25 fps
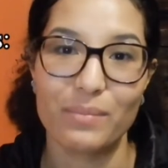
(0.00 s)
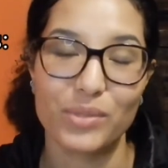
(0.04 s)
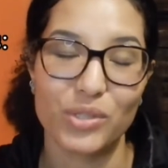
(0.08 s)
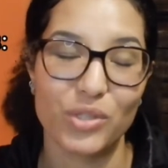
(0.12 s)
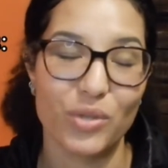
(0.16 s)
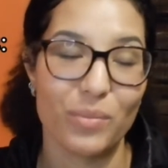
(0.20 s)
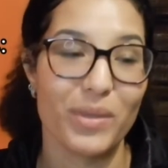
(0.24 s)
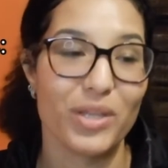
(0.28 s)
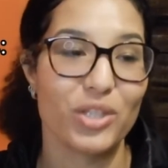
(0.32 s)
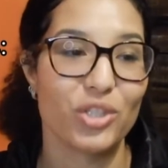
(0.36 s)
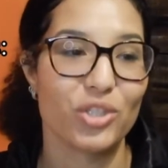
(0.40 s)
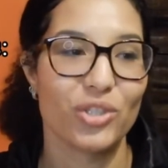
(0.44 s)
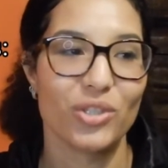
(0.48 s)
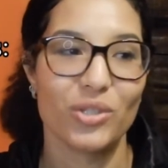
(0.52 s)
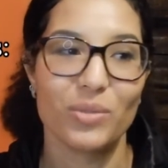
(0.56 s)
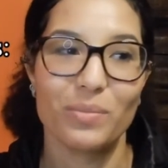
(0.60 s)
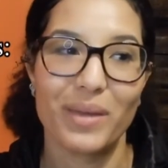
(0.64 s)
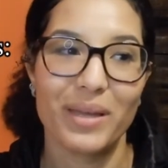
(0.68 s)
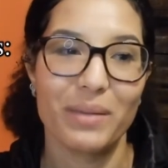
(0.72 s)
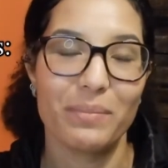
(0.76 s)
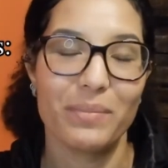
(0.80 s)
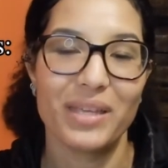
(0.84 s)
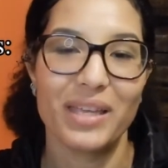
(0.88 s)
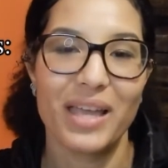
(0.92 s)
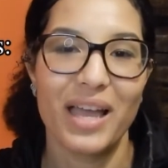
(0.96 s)
So make sure you
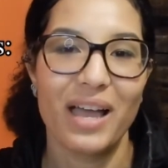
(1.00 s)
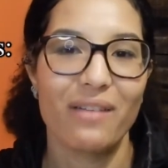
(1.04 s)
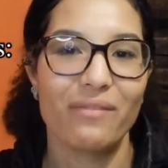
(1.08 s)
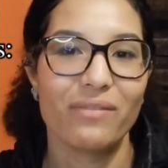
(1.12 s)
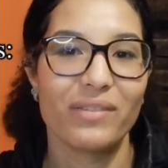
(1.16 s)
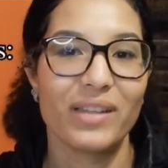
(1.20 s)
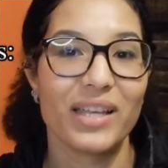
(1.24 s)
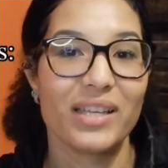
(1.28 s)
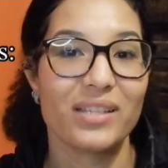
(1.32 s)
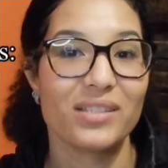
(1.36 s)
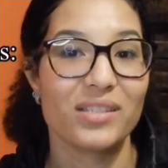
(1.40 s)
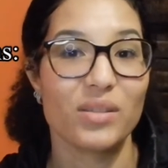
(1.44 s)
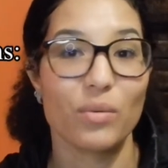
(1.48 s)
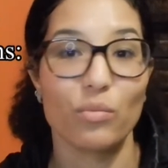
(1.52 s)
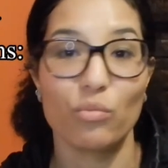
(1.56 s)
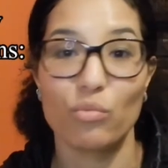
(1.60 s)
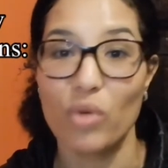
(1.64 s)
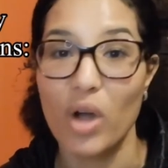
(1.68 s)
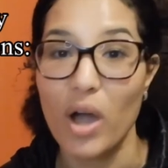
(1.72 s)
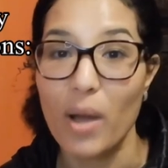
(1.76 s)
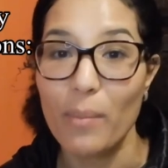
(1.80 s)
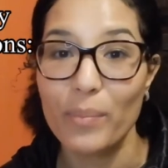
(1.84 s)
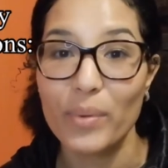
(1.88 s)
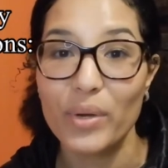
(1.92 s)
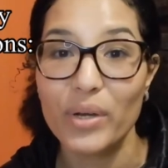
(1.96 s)
maybe have like some
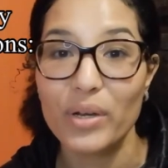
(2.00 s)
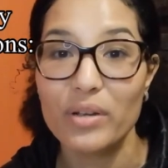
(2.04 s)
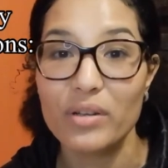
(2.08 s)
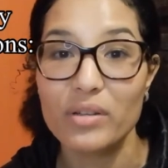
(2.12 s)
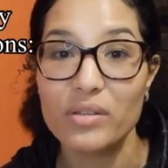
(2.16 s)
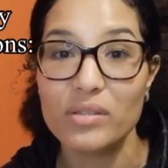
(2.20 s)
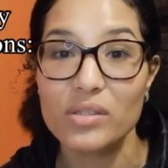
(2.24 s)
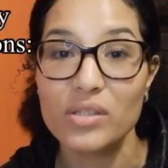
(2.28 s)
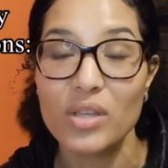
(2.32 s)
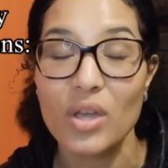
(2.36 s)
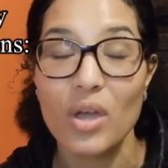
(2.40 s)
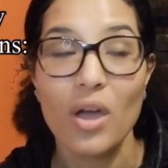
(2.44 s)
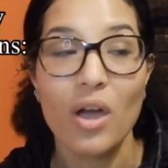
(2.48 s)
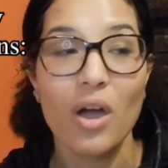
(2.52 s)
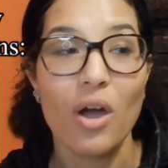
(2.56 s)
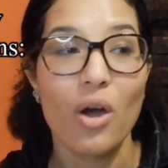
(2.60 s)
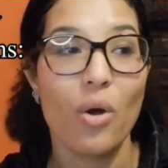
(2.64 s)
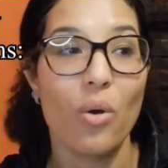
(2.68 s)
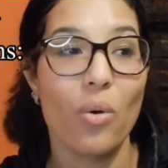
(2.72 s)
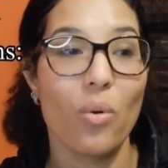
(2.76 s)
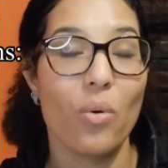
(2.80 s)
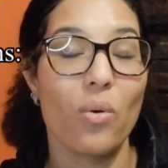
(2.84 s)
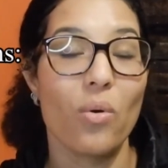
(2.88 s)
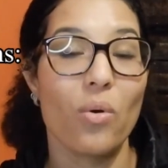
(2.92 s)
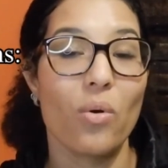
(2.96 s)
rompers
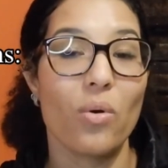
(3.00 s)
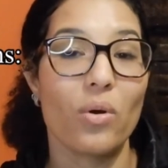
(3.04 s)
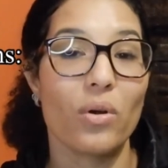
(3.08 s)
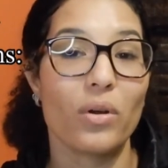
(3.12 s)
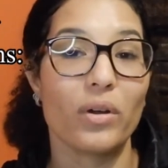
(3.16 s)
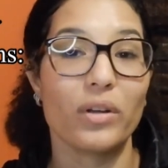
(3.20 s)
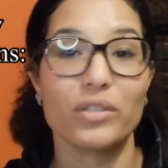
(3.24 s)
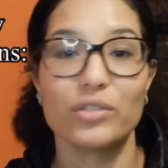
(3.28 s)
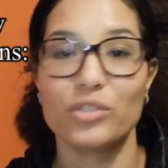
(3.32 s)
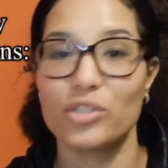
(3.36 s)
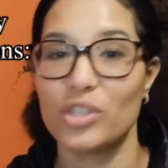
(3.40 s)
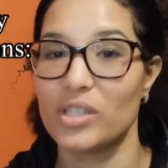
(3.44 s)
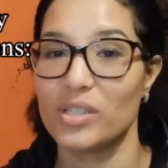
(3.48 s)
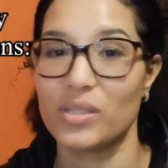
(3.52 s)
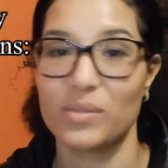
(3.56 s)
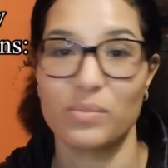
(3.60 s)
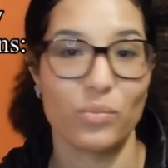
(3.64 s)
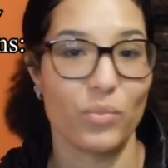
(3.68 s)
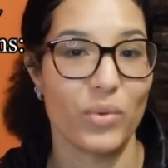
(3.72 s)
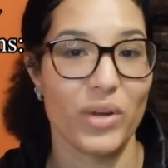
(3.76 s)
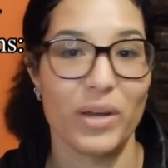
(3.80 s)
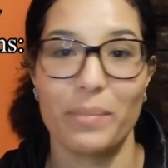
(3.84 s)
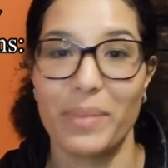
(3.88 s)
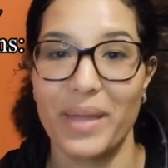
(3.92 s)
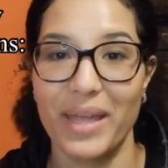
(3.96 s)
or just
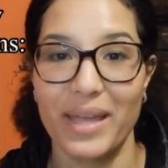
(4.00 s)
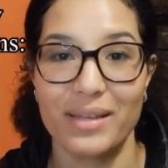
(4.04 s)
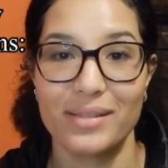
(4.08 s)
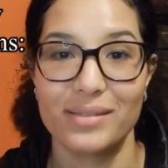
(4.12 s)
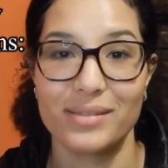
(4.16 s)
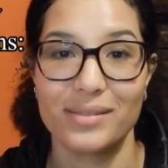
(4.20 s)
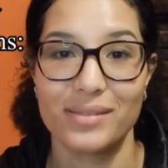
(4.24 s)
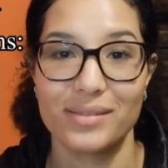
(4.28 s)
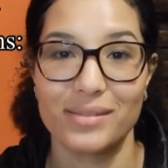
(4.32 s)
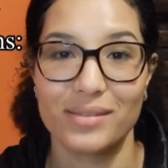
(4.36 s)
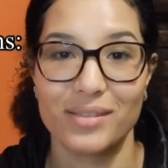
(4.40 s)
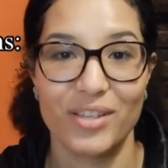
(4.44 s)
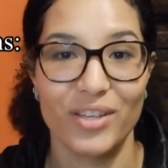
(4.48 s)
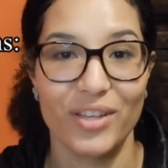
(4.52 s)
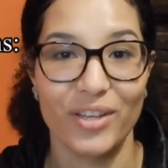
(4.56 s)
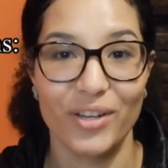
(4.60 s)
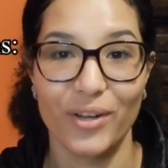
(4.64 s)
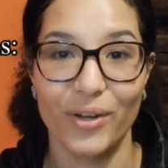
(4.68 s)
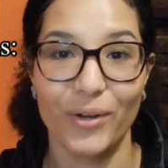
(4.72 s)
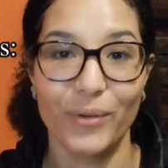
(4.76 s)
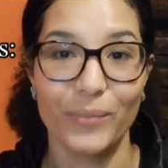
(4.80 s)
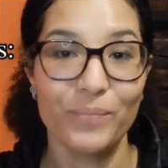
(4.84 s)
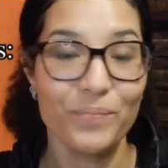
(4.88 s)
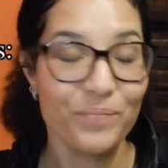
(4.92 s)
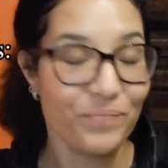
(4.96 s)
wear pants, you
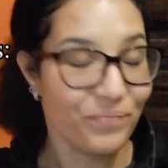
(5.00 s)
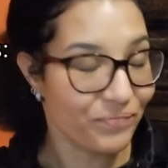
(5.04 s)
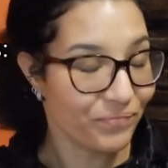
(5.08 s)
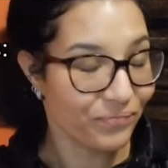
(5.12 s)
know.